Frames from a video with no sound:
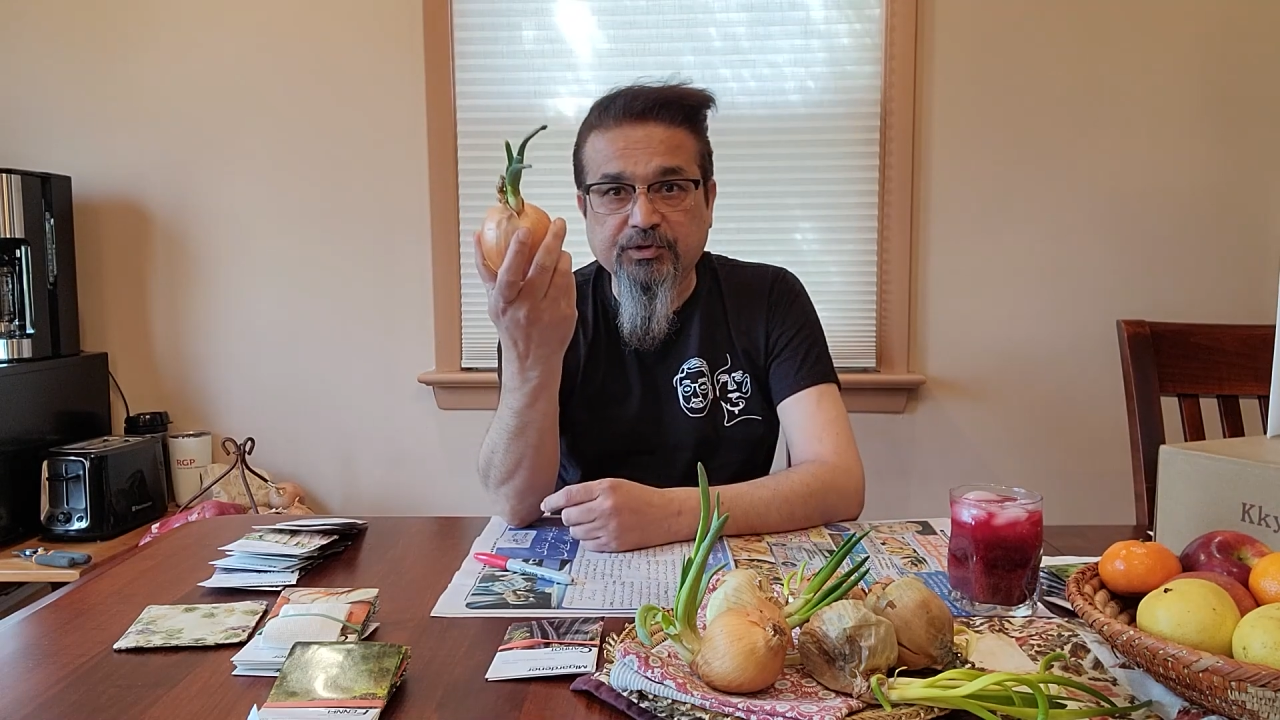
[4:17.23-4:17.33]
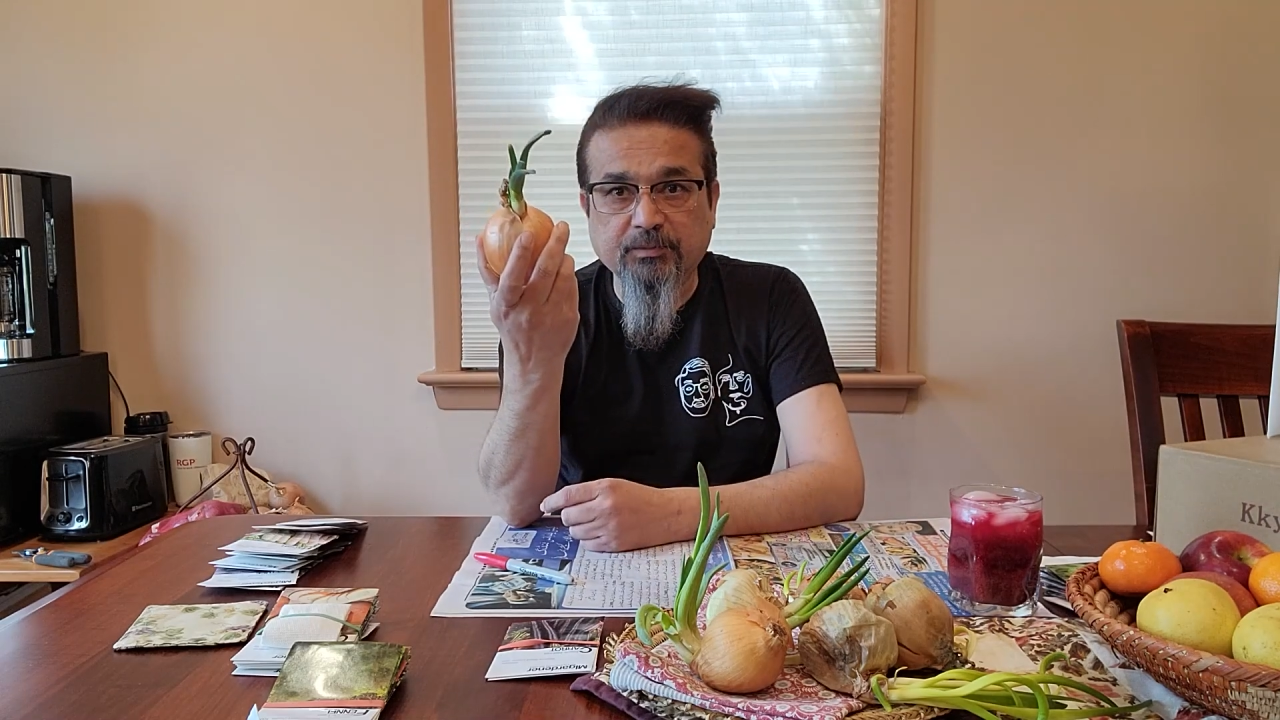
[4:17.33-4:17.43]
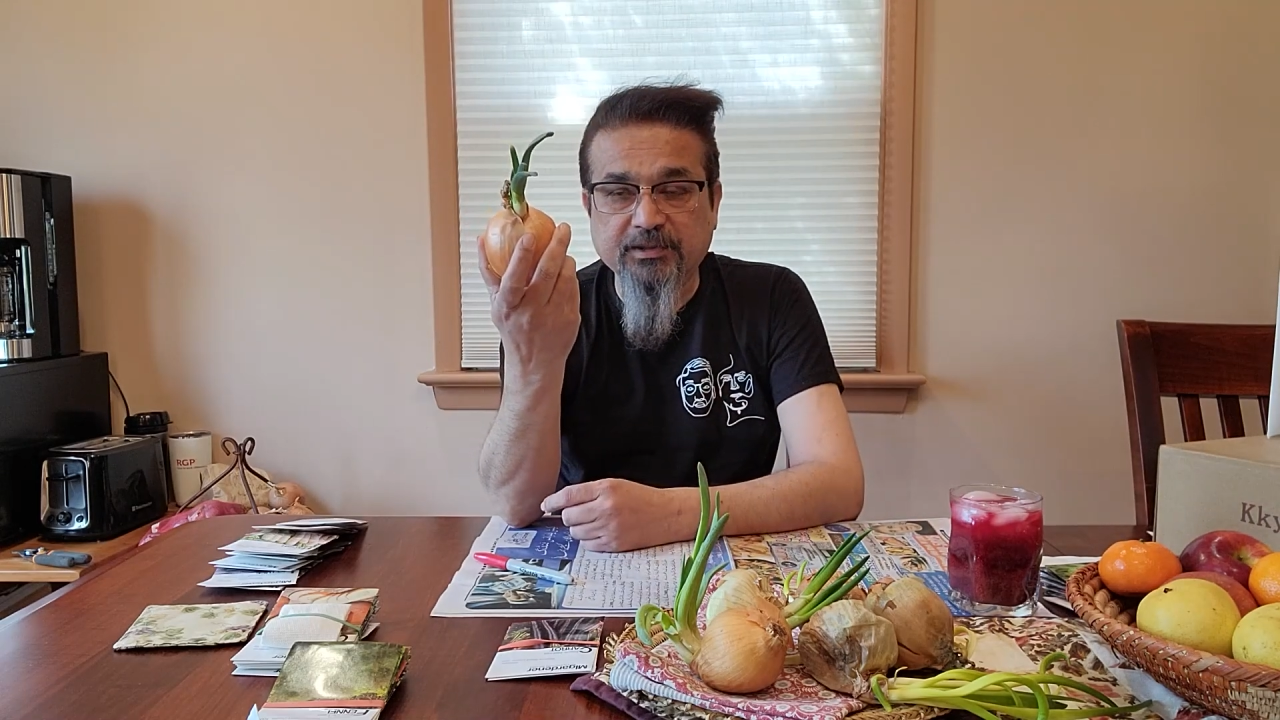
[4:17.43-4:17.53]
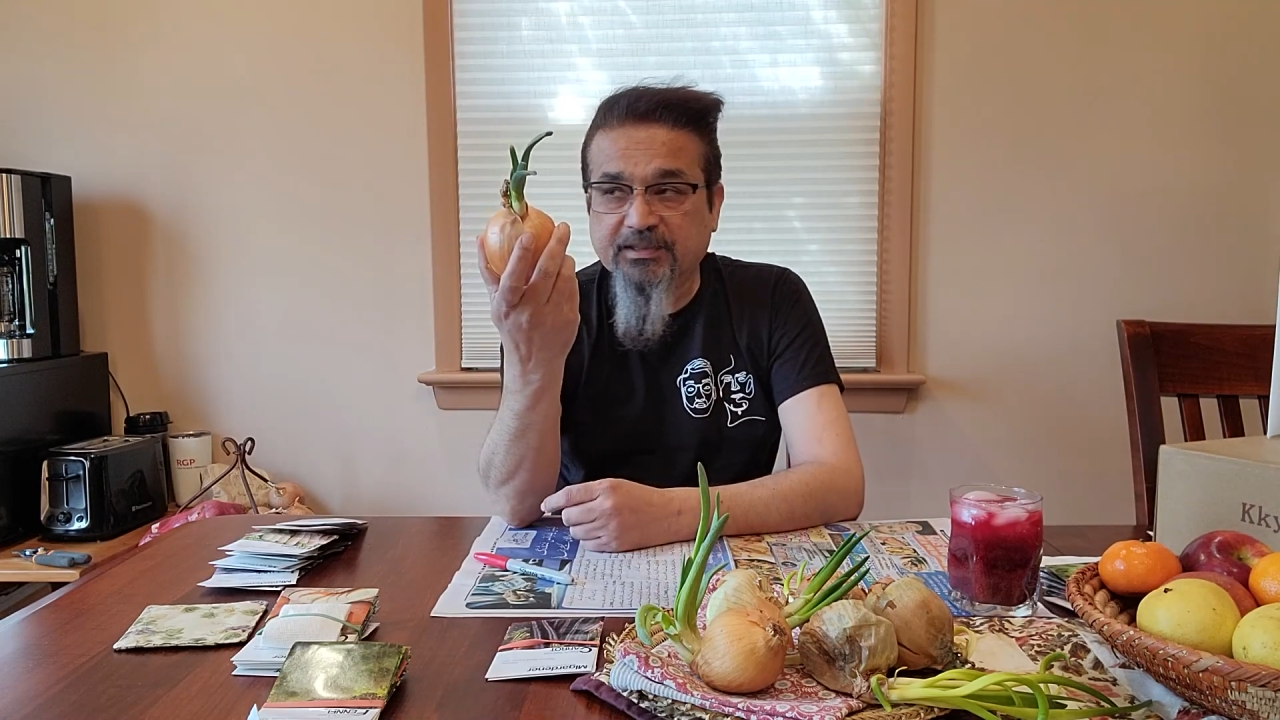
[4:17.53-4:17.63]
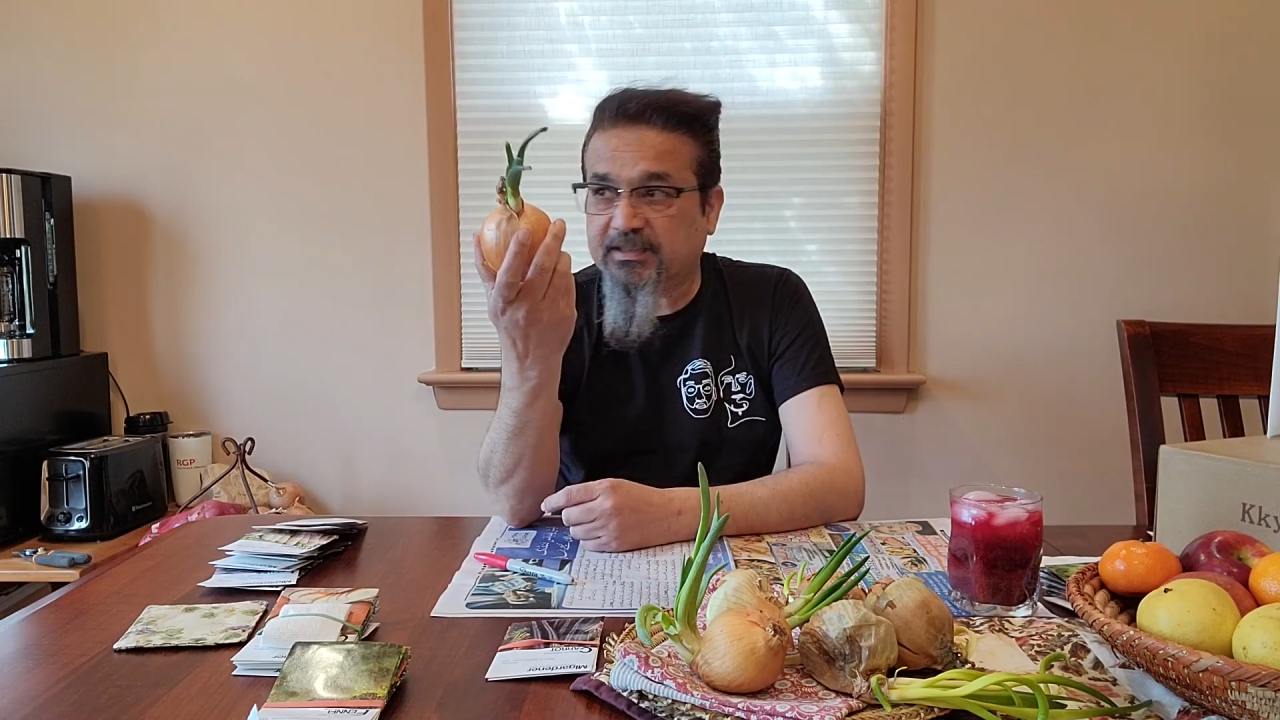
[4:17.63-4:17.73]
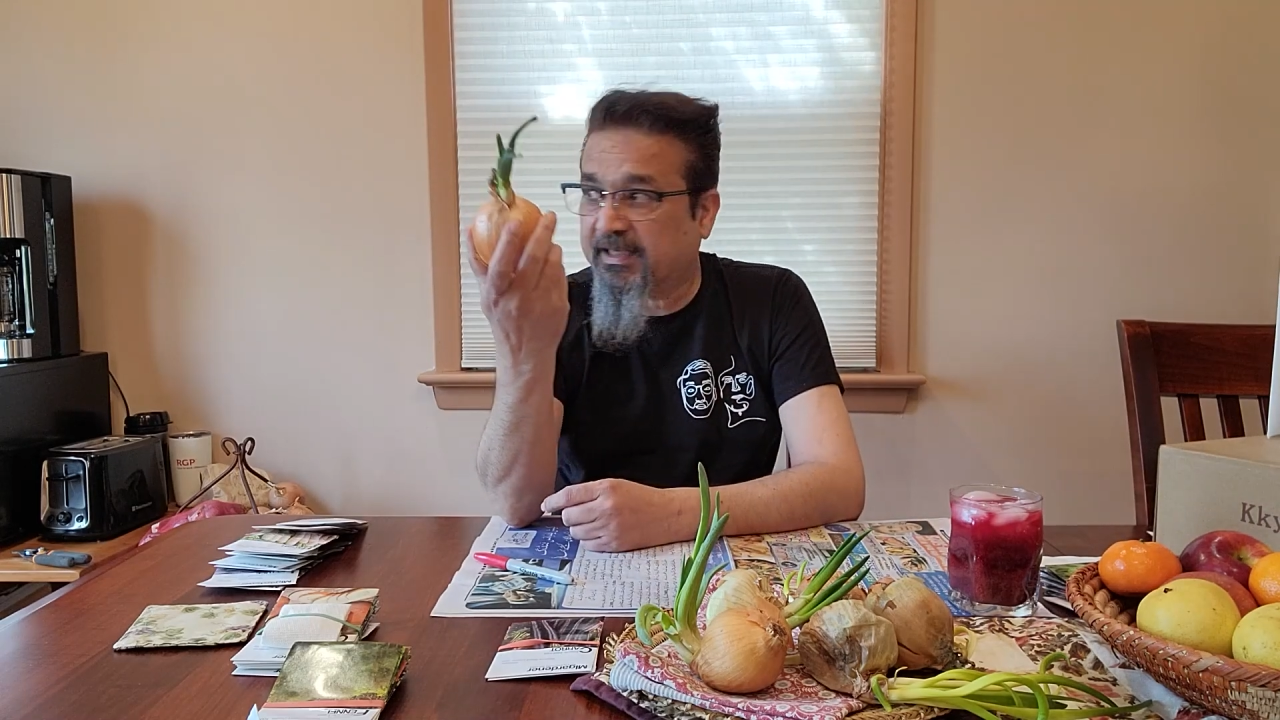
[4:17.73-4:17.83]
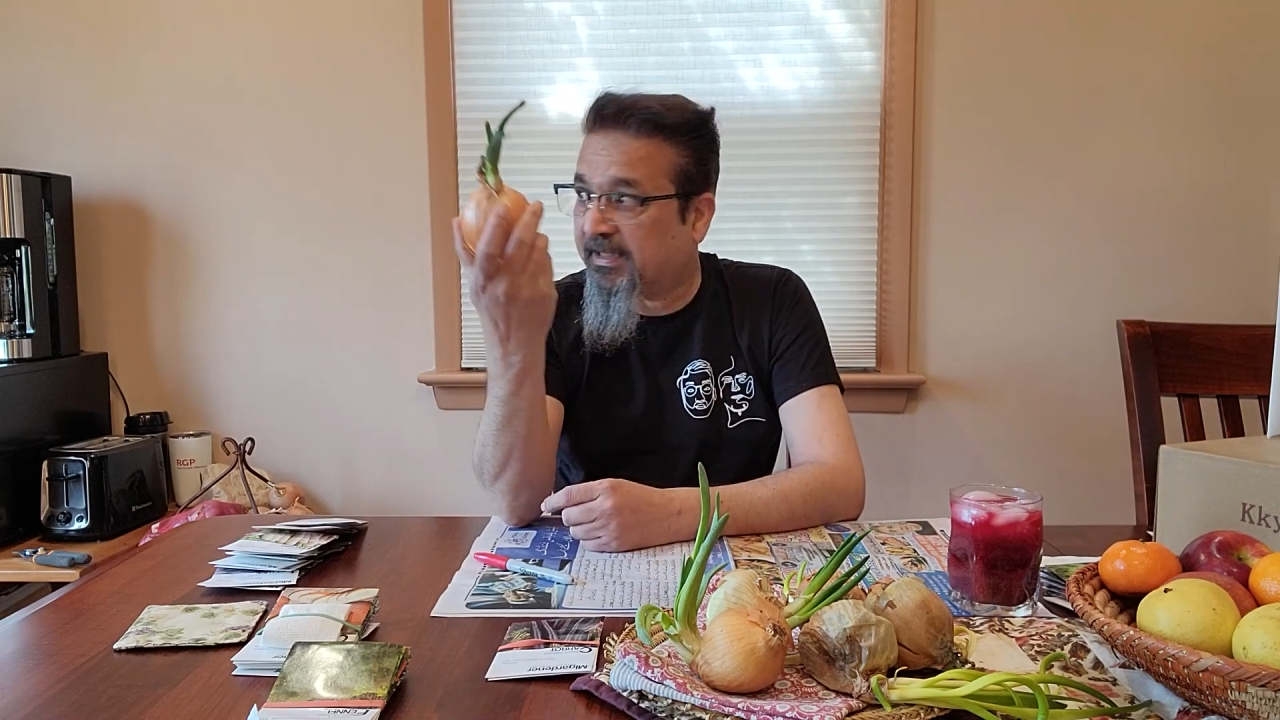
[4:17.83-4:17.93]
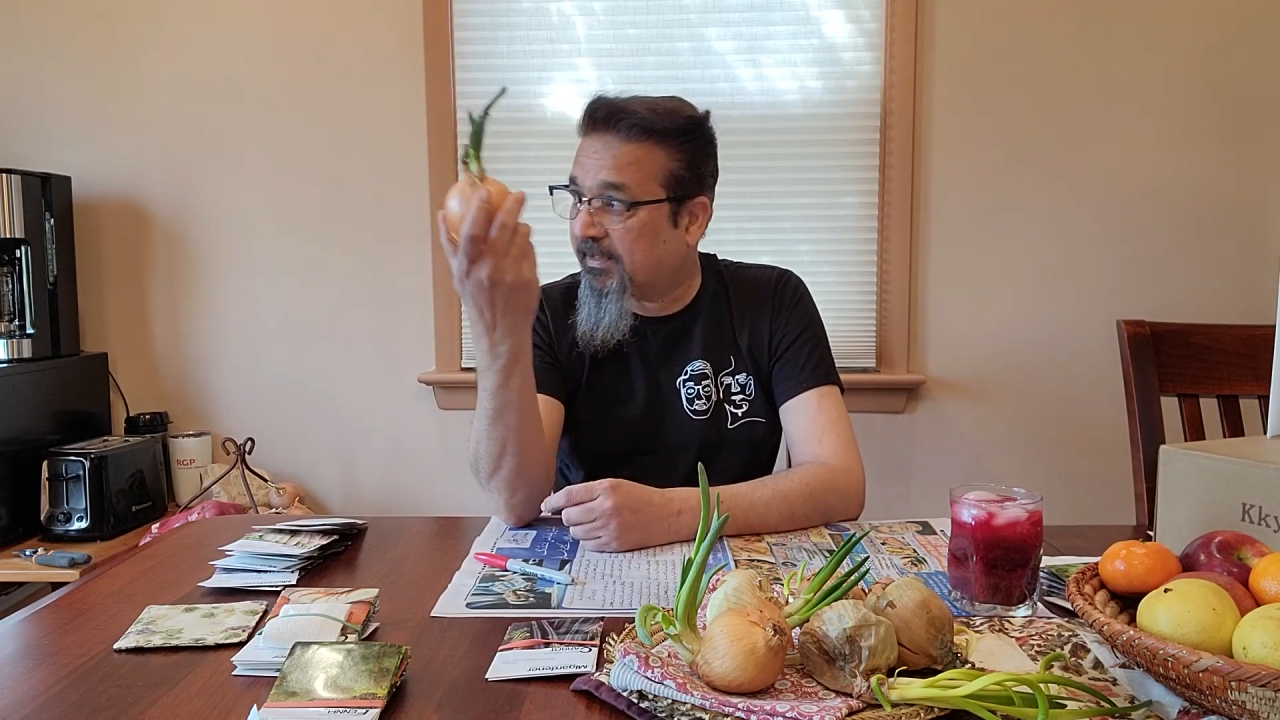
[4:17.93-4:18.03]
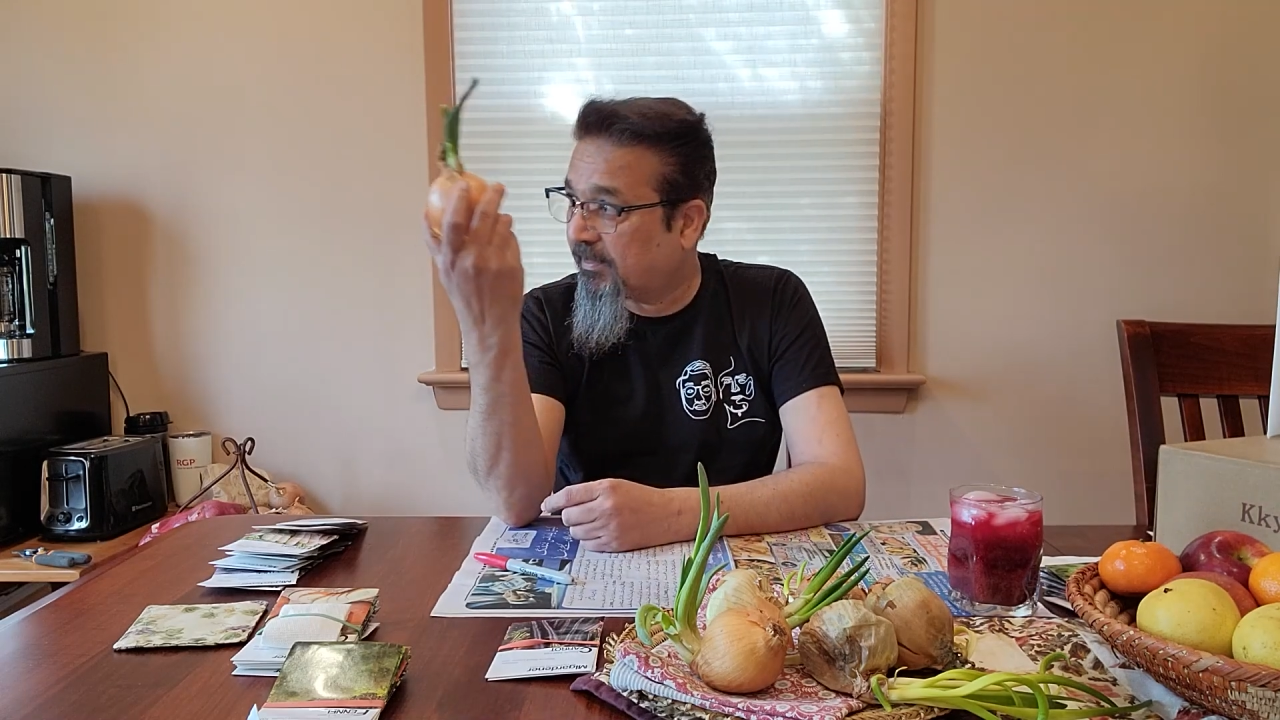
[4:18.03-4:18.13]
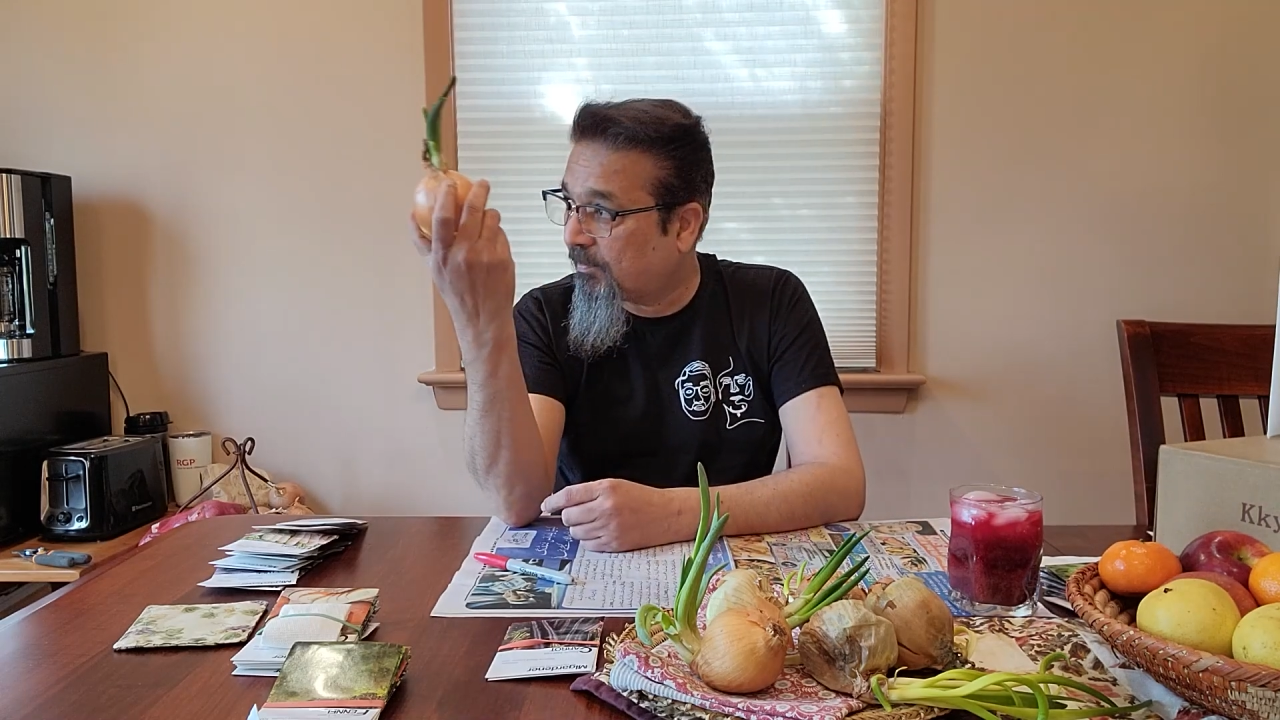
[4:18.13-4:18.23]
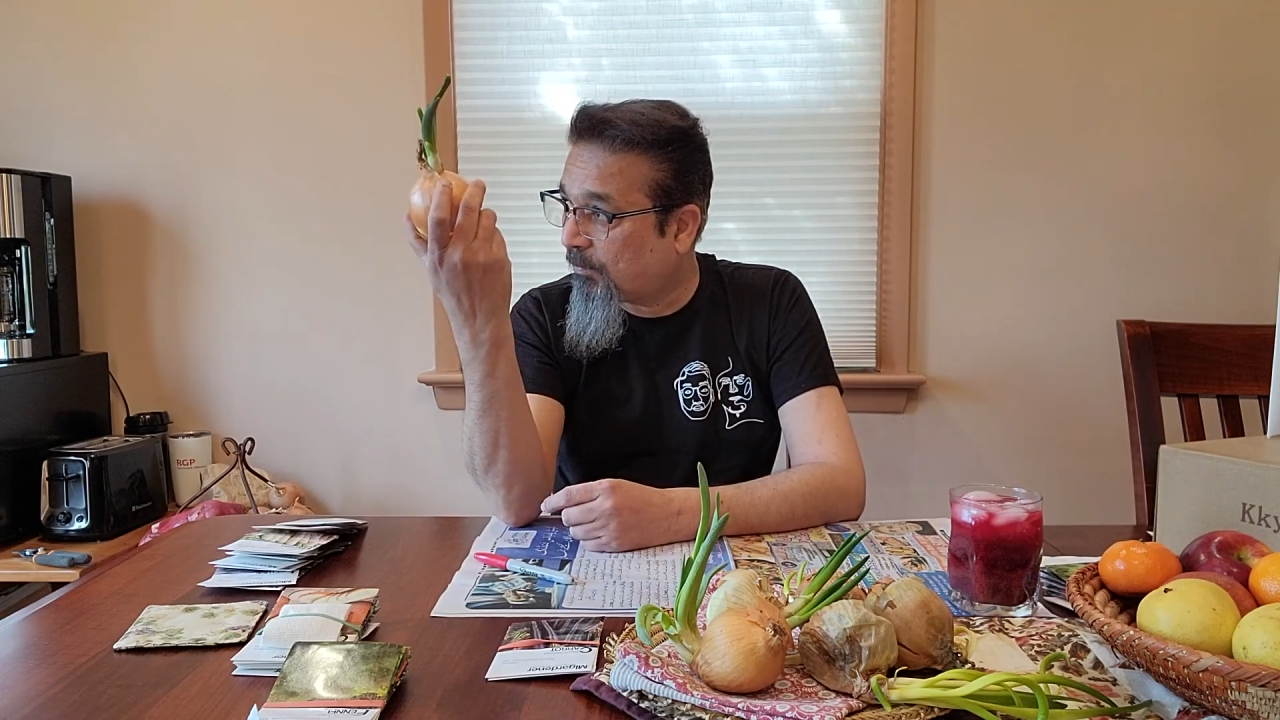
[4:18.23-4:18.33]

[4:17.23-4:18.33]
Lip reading: you'll be saying,